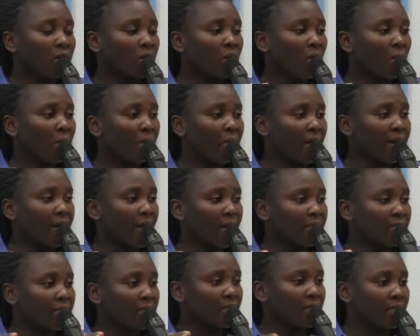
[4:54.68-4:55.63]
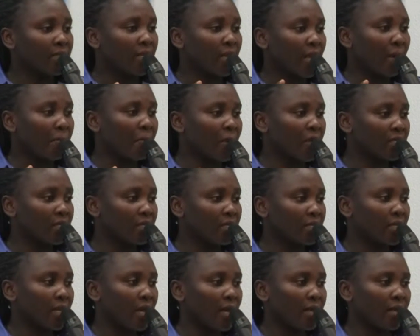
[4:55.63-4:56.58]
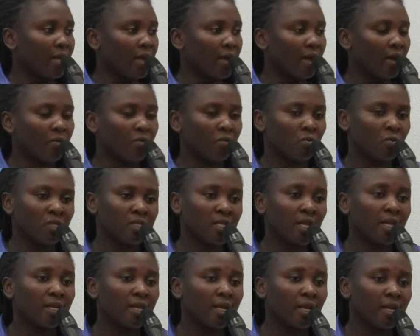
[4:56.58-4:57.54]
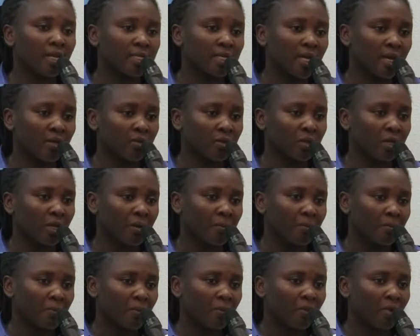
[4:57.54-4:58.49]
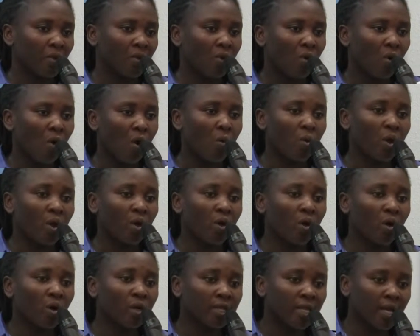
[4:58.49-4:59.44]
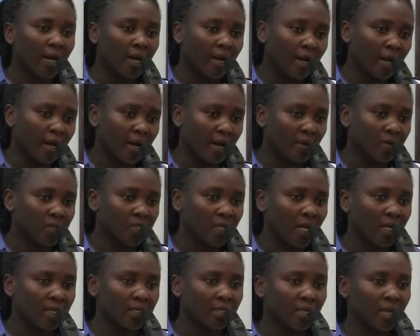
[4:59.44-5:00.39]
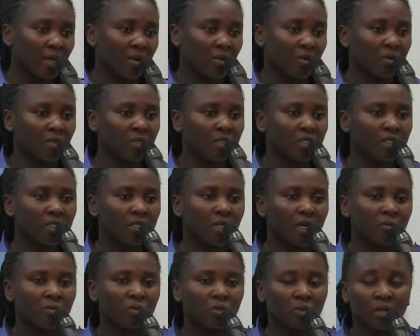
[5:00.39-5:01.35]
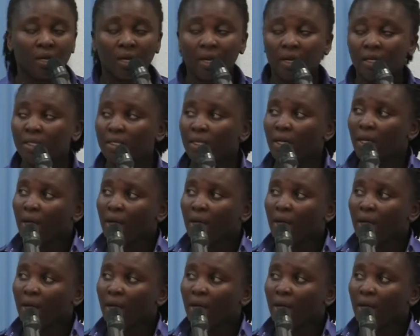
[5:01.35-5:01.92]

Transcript: number, that the capacity that they have, we send a letter to them or we call their accountants, encouraging them to get